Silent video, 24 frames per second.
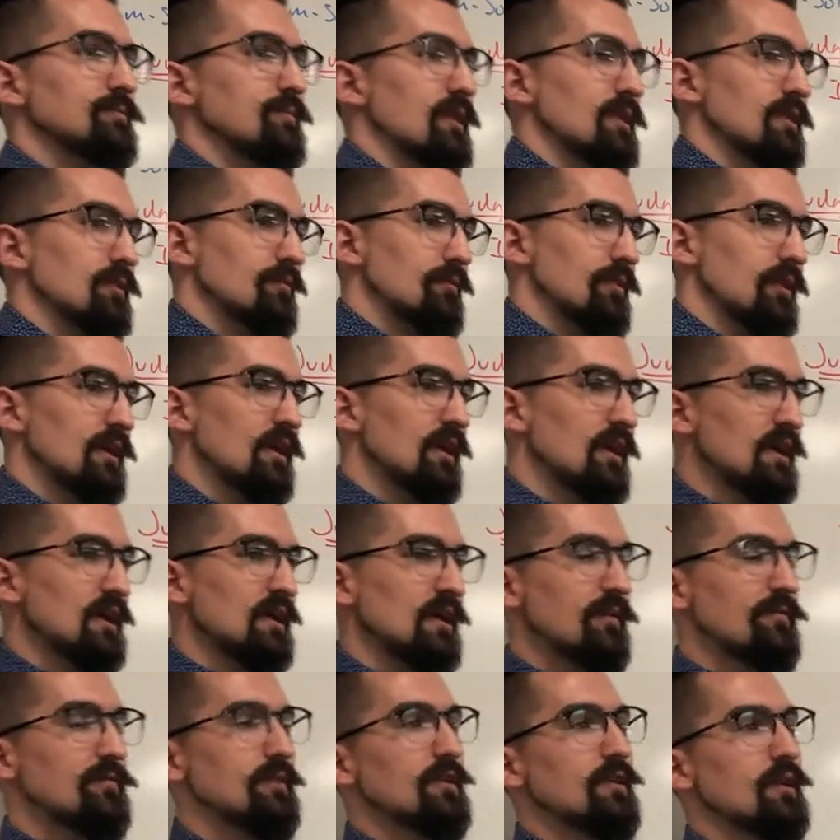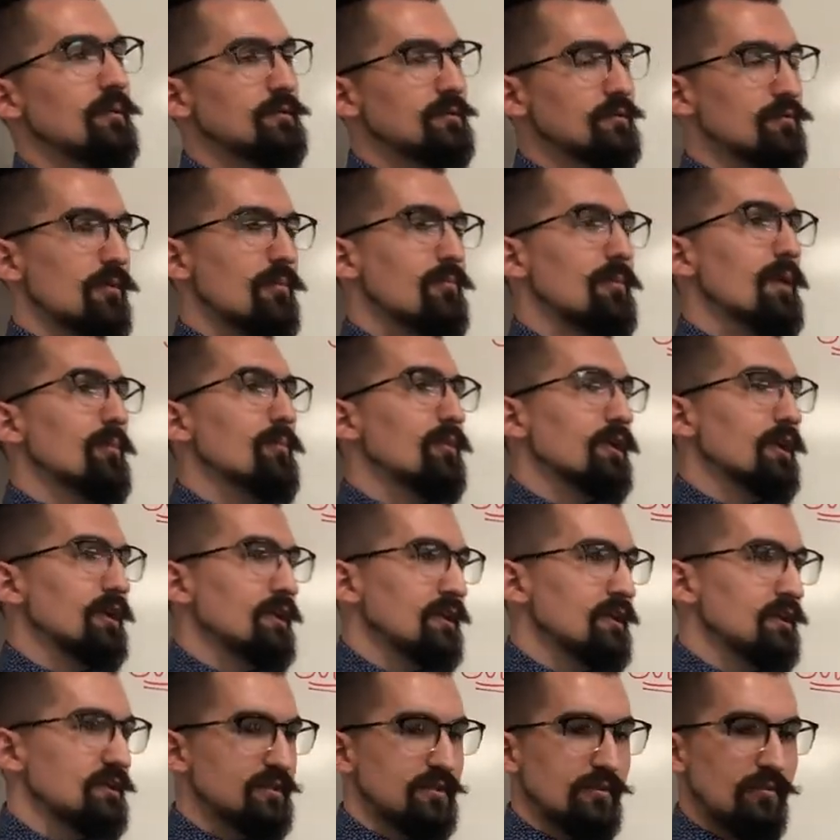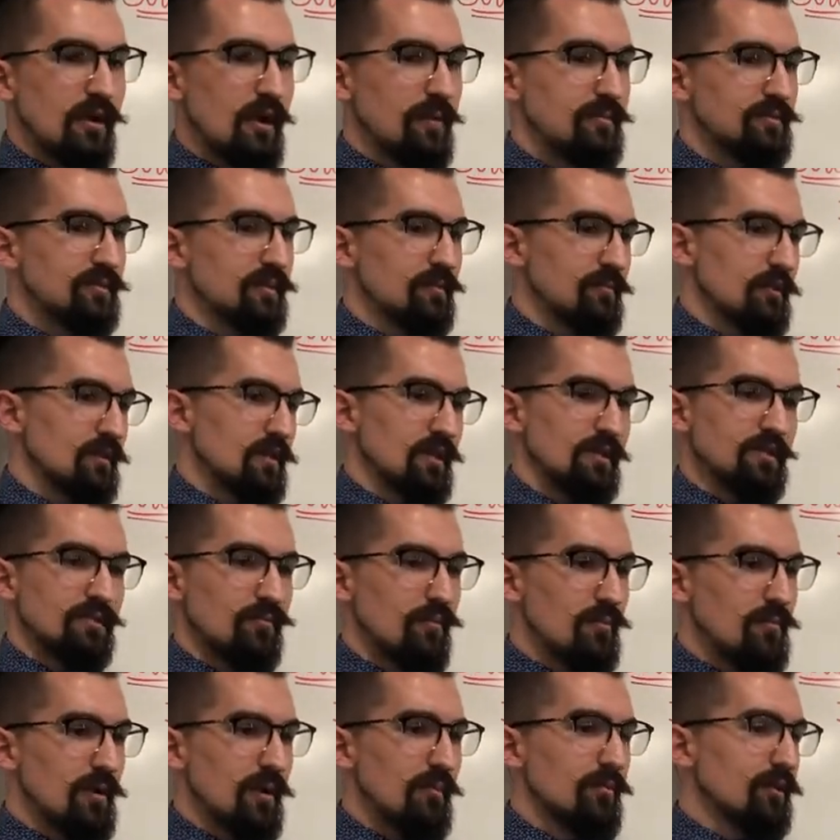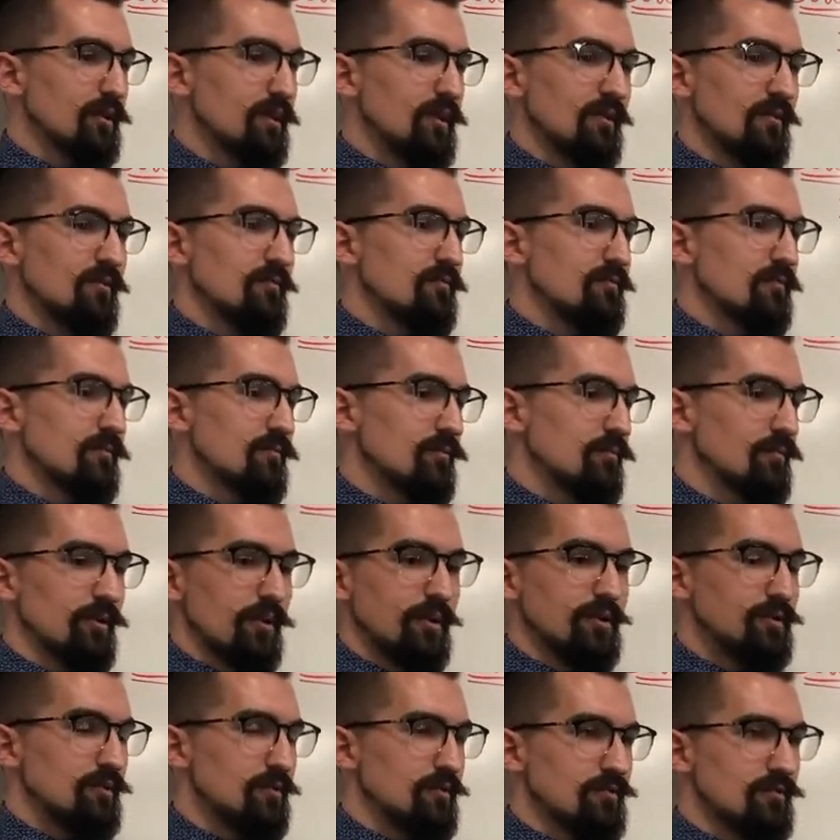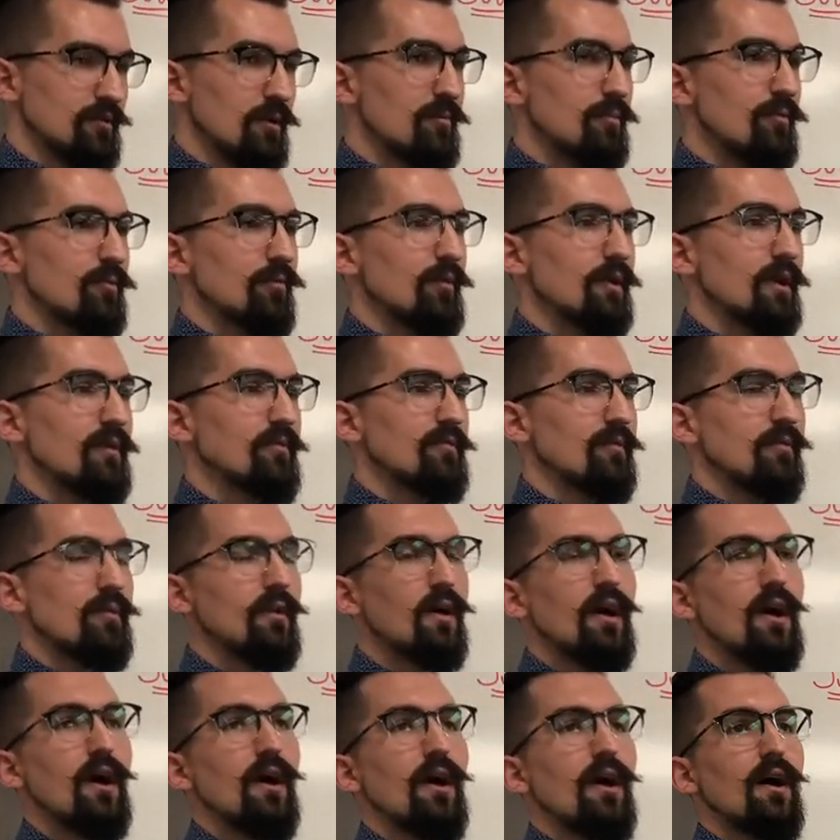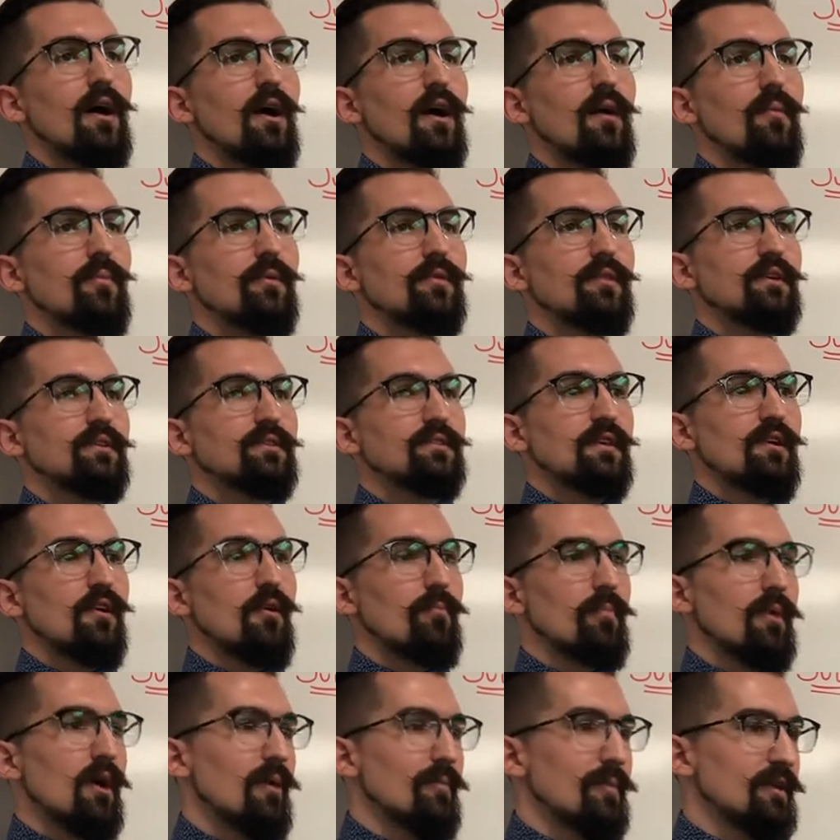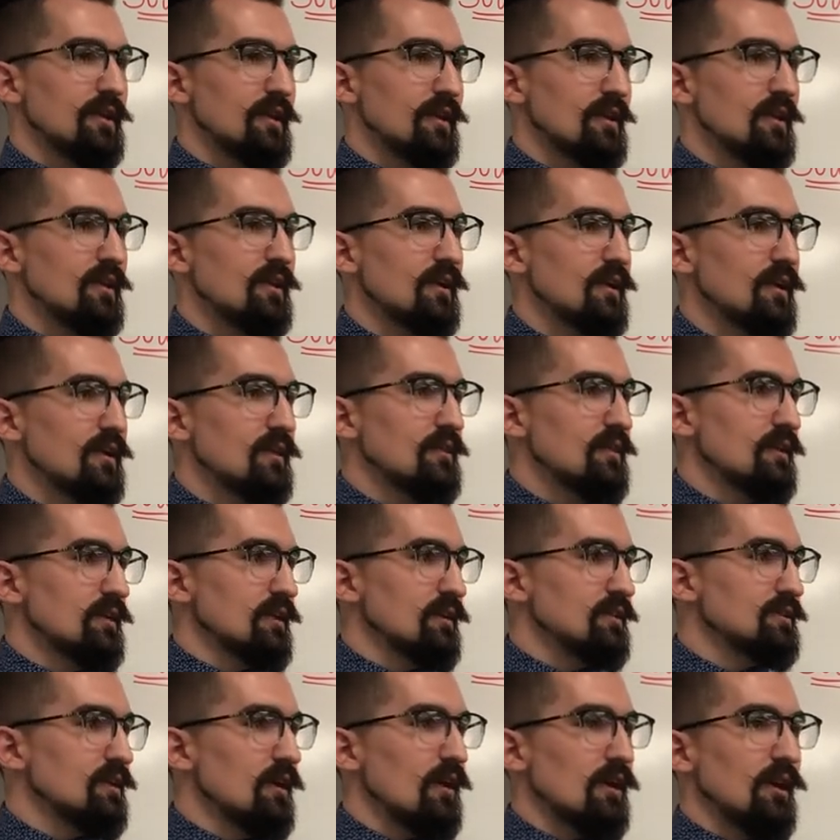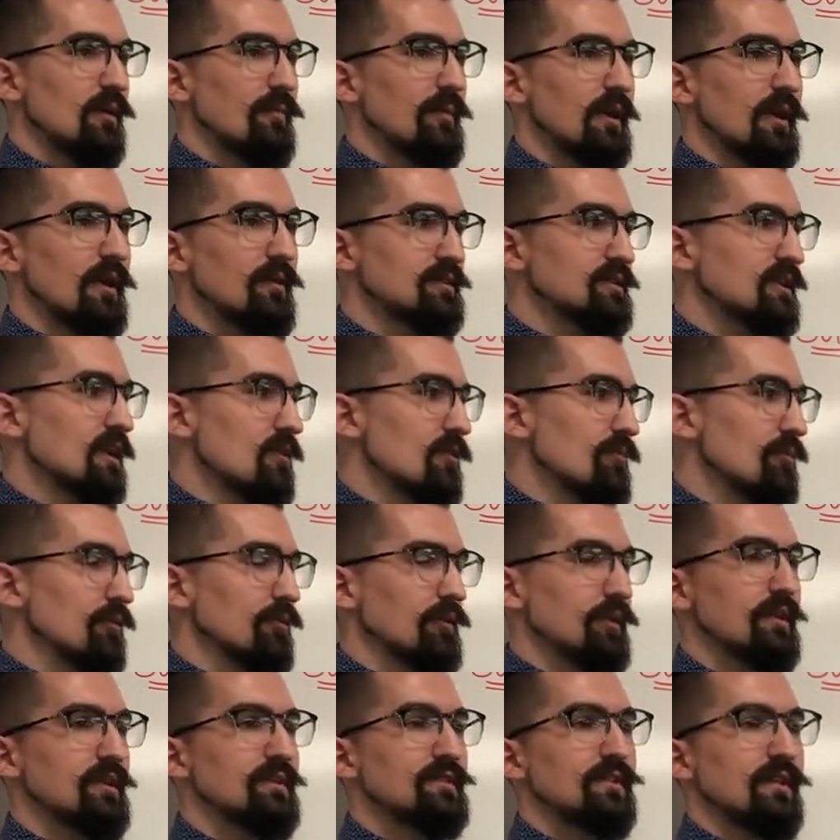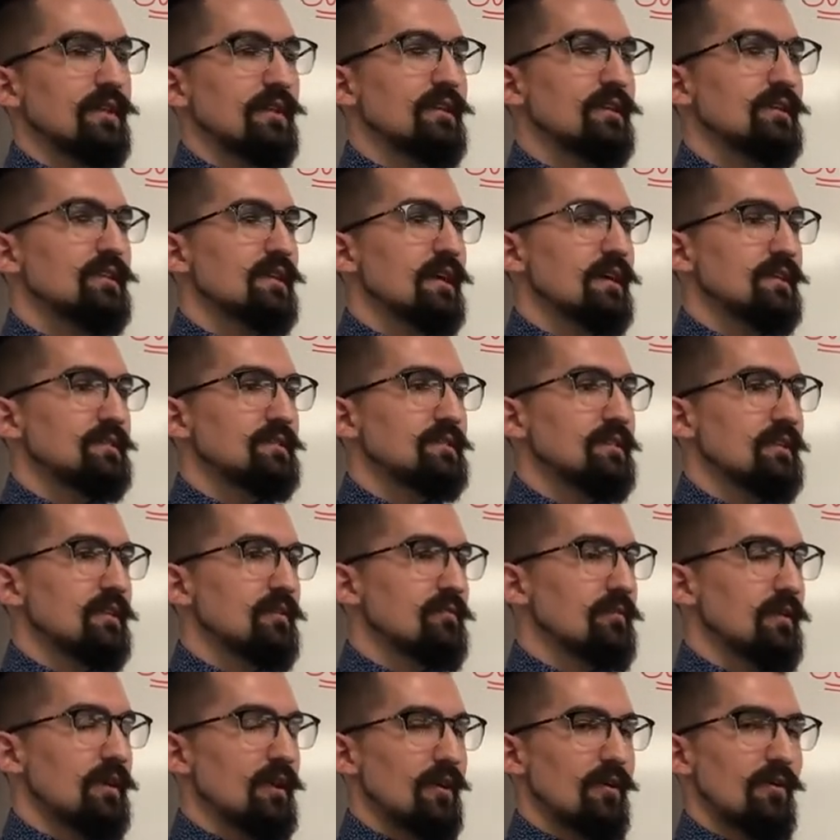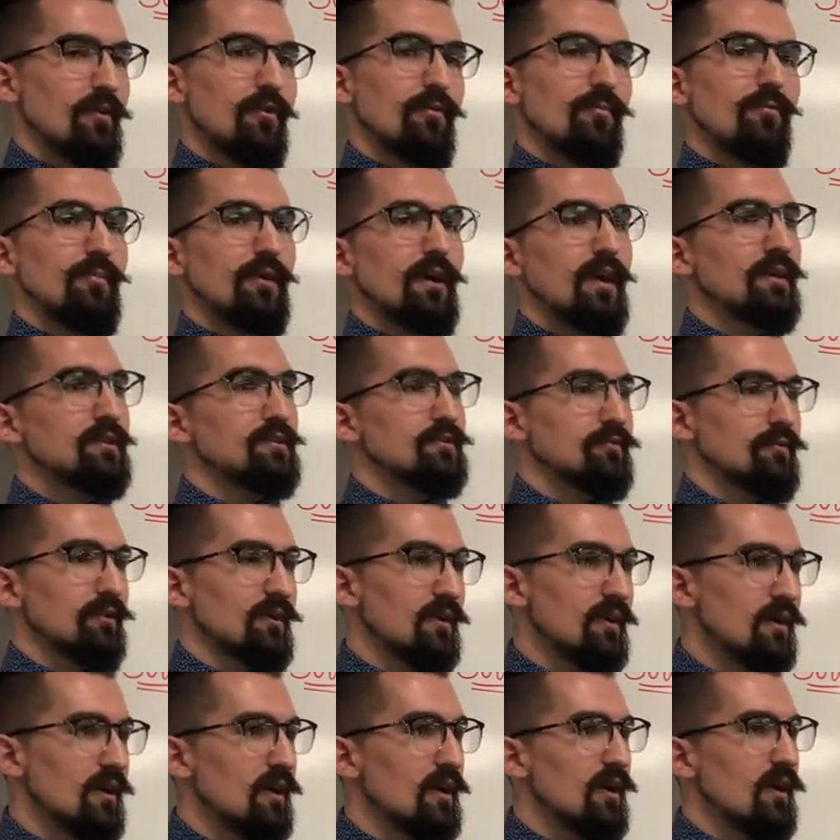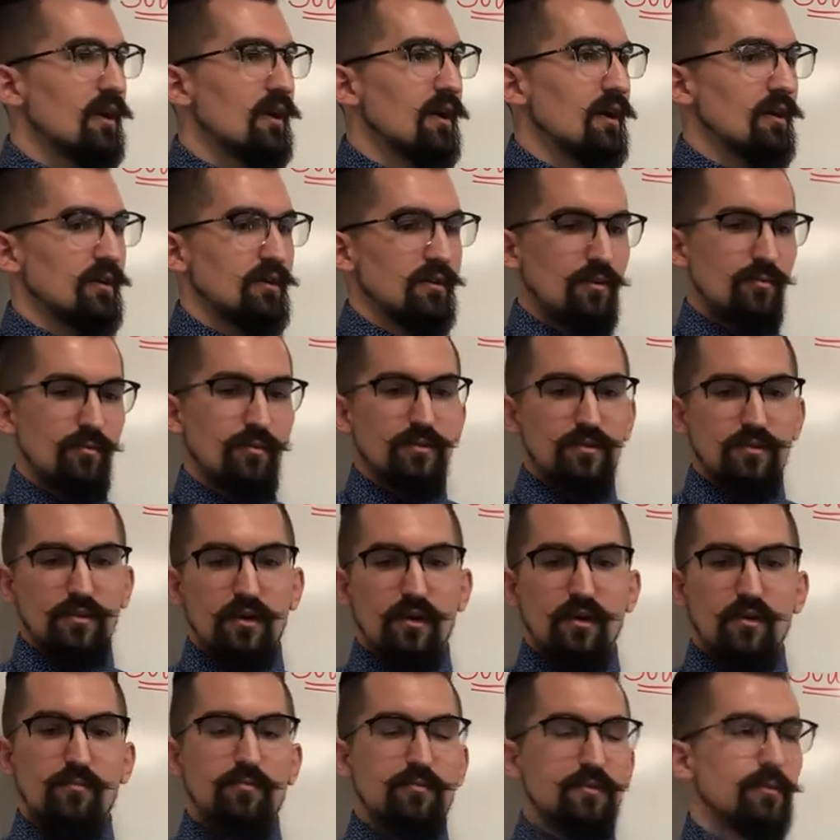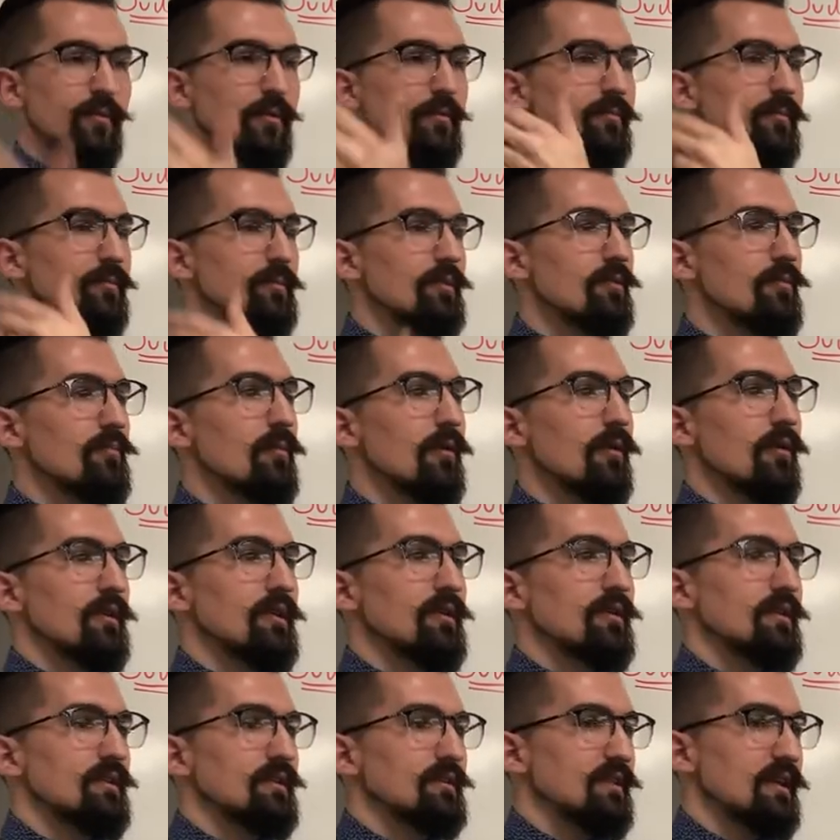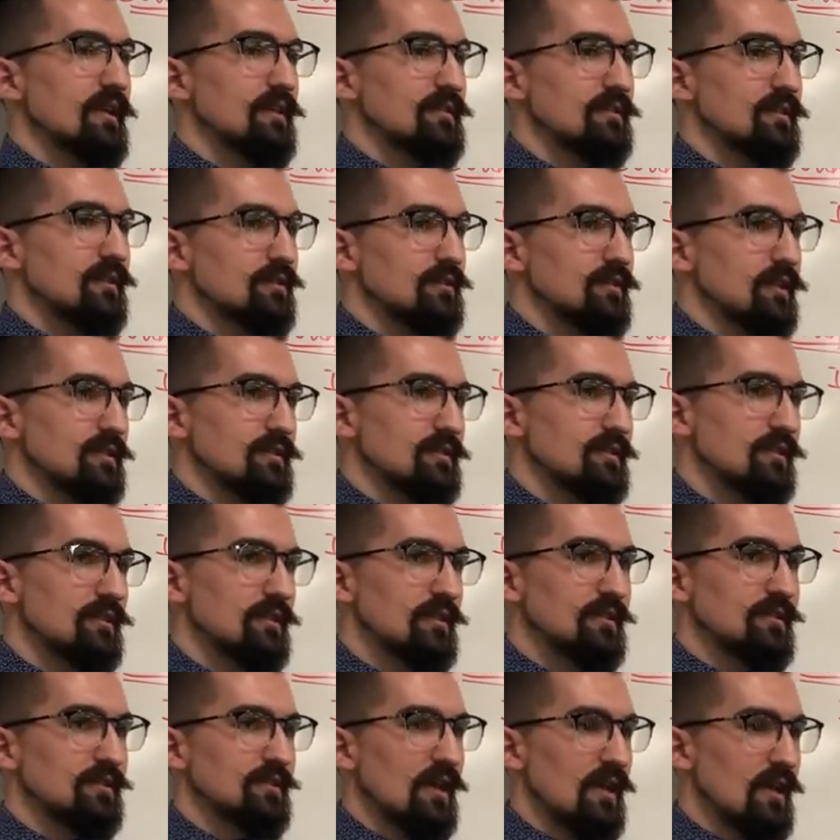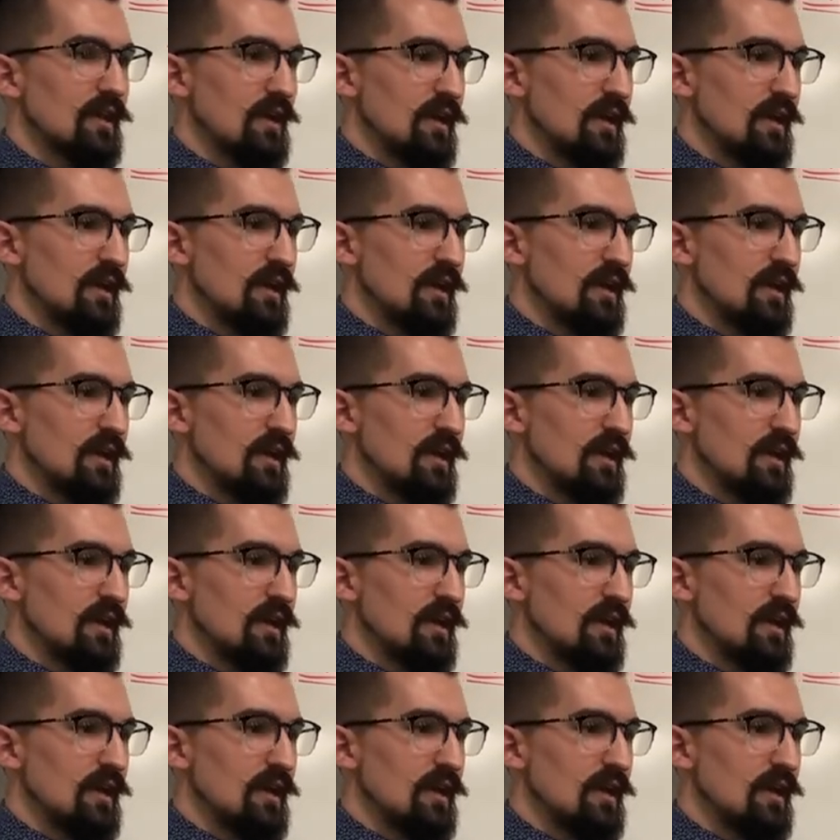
by the way. If they go up to a Republican and describe something that's Republican from Bush or Trump or whatever, uh, but they say Obama did it, they talk about how terrible it is and how they detest it, and they find out, oh, actually, uh, it was uh, someone from your party that, that suggested this.